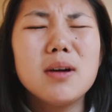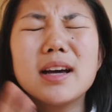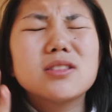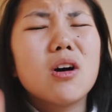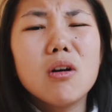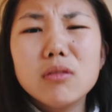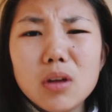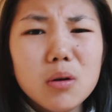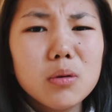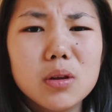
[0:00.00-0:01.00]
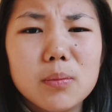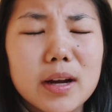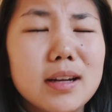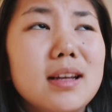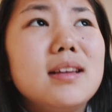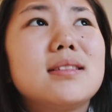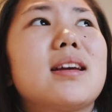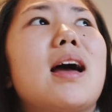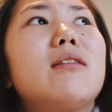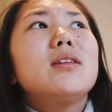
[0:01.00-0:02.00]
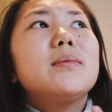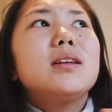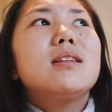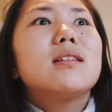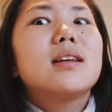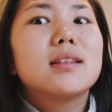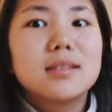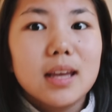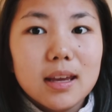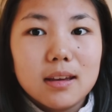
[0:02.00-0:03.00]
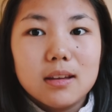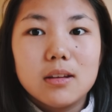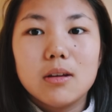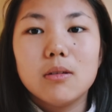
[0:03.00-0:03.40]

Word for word: You guys all know who the brand is. Like, I don't even need to like say it, you